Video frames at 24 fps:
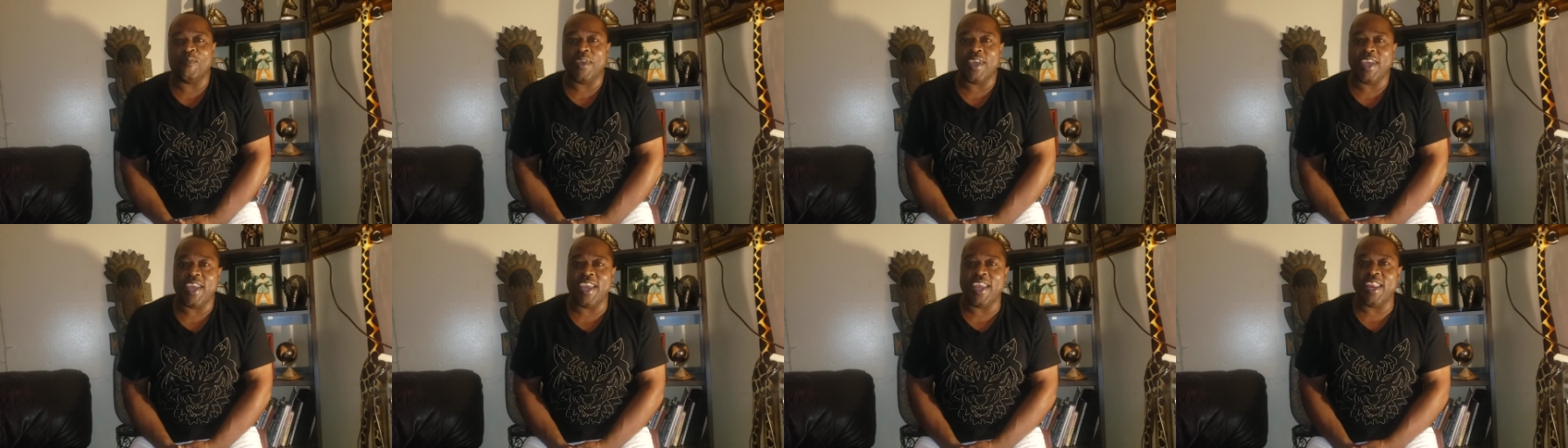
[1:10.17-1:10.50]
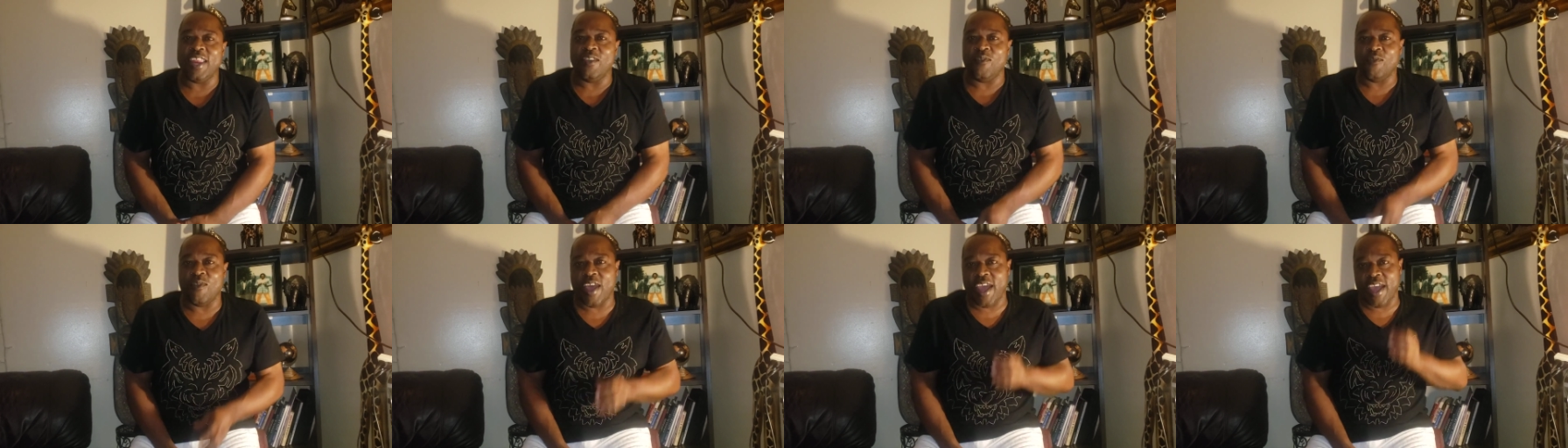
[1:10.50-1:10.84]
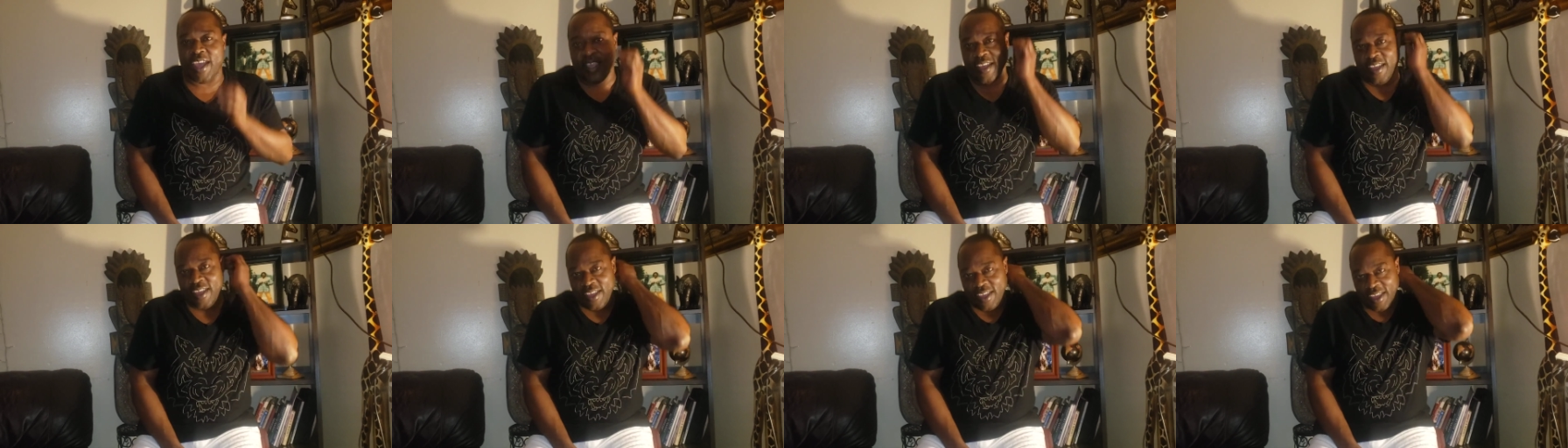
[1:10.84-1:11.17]
But anyway,
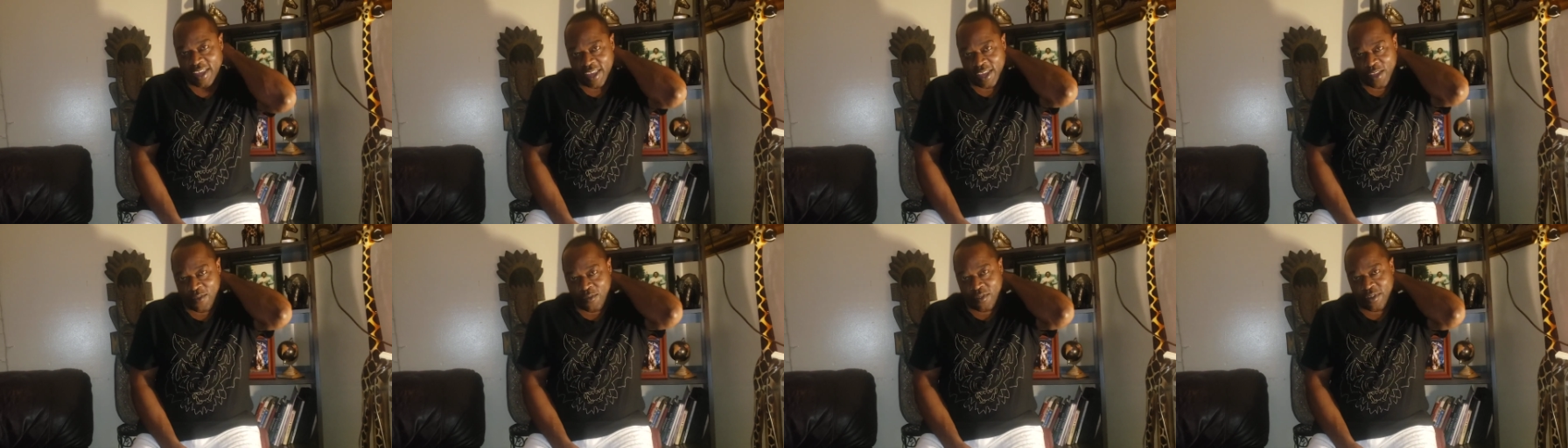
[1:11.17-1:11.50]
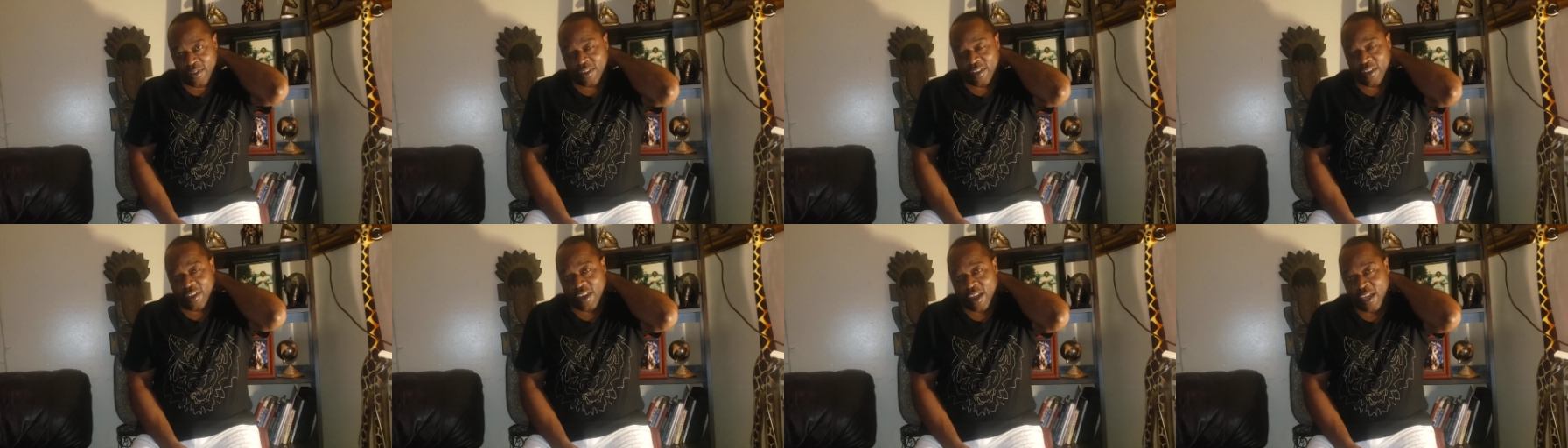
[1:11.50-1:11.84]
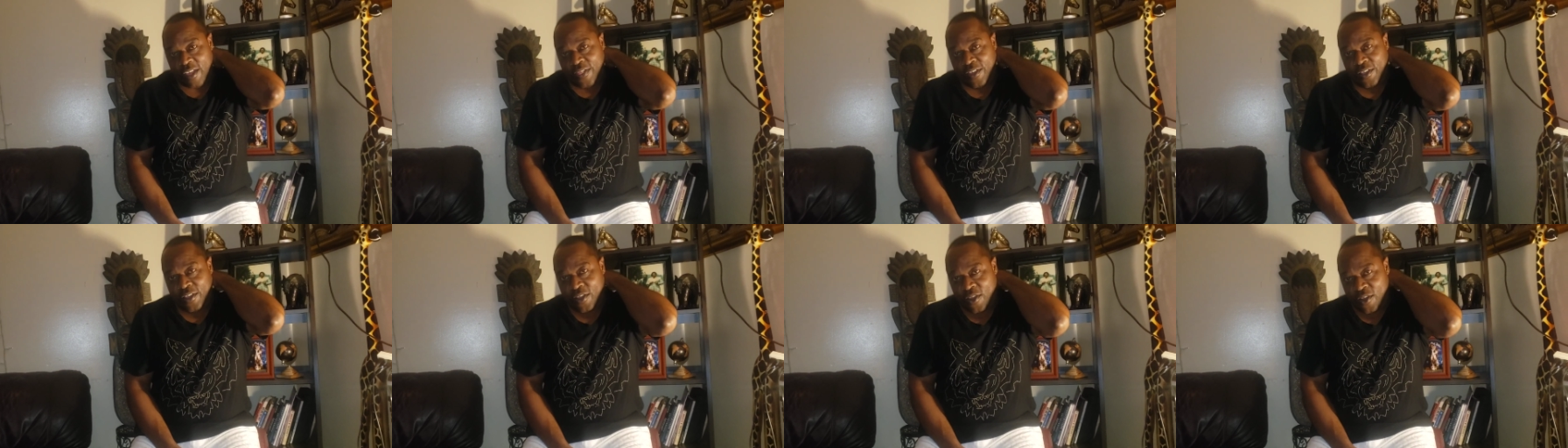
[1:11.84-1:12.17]
it was
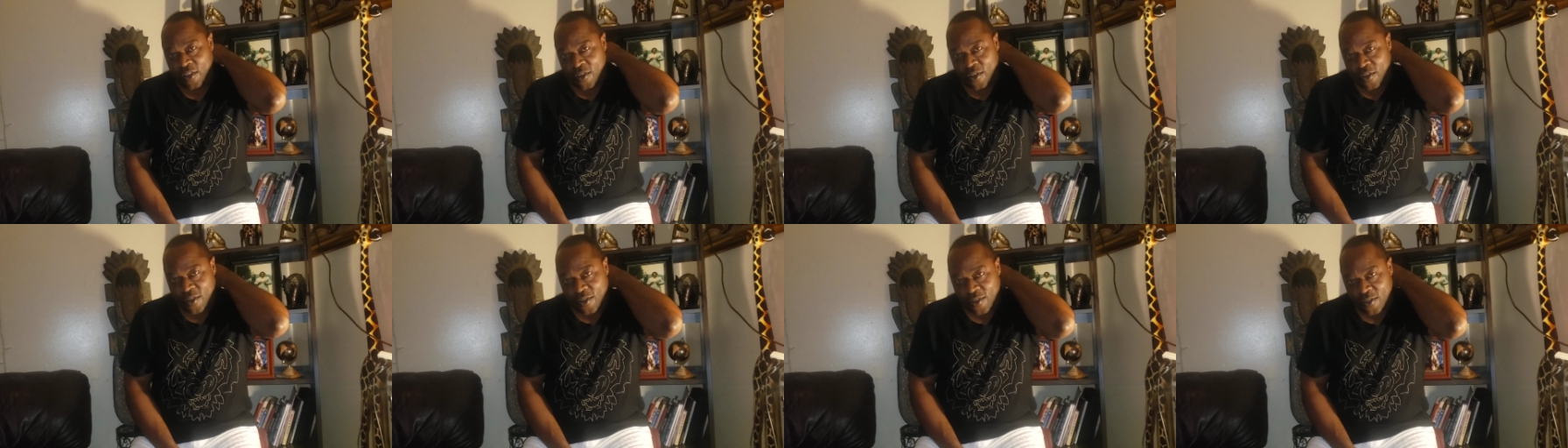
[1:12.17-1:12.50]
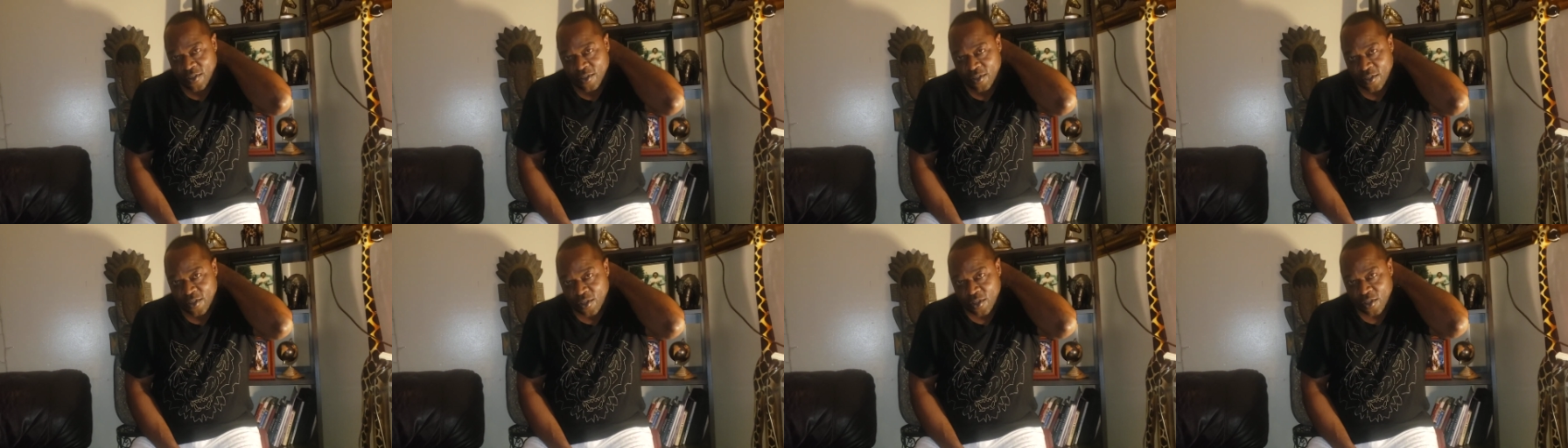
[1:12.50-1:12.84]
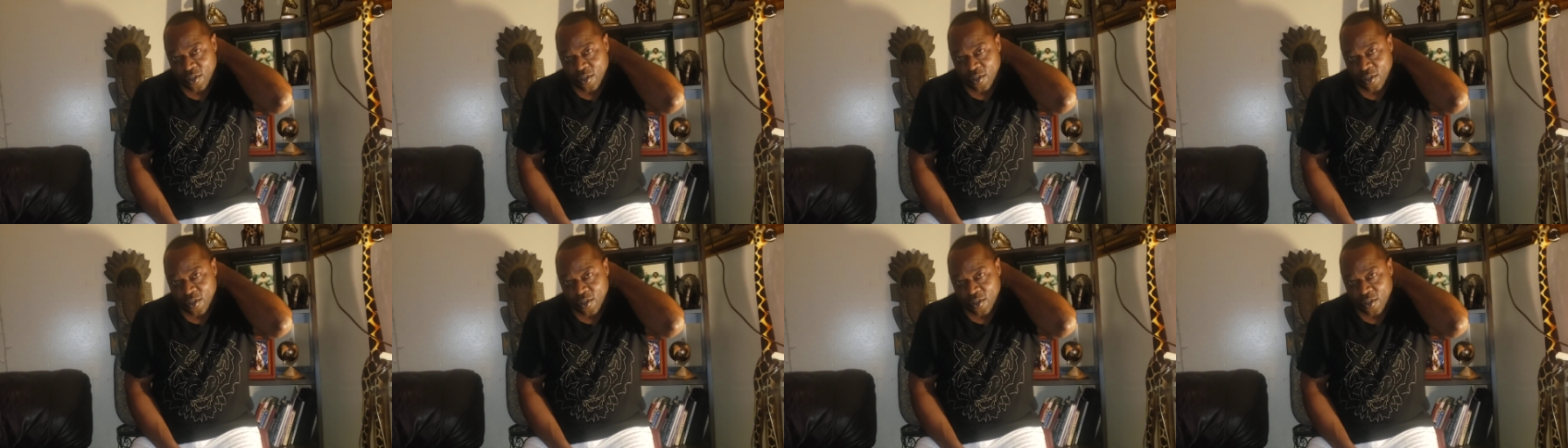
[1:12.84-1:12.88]
another girl